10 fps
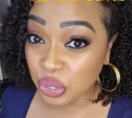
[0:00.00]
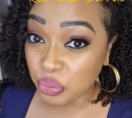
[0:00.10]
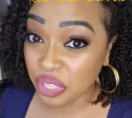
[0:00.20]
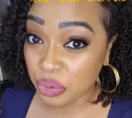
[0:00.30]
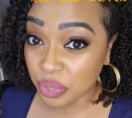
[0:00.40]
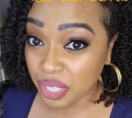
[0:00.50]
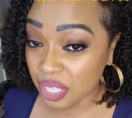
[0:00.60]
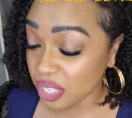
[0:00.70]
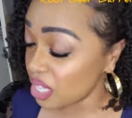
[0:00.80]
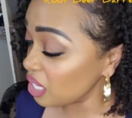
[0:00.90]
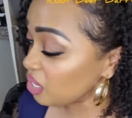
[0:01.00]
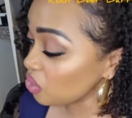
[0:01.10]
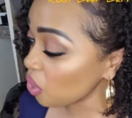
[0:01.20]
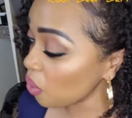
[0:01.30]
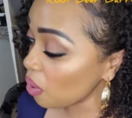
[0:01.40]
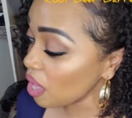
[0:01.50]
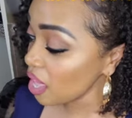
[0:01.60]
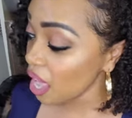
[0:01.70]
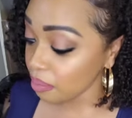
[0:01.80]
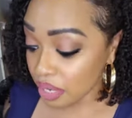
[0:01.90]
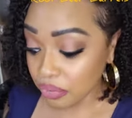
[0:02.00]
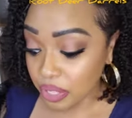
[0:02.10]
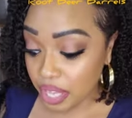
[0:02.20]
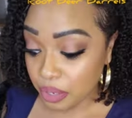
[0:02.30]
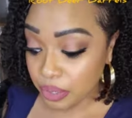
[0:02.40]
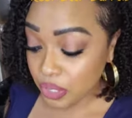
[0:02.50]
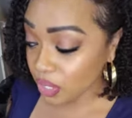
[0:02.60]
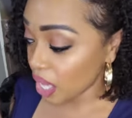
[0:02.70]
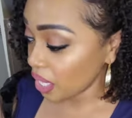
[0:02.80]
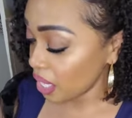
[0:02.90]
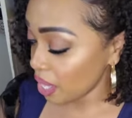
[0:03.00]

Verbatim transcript: are really, really good. So I'm definitely going to be stocking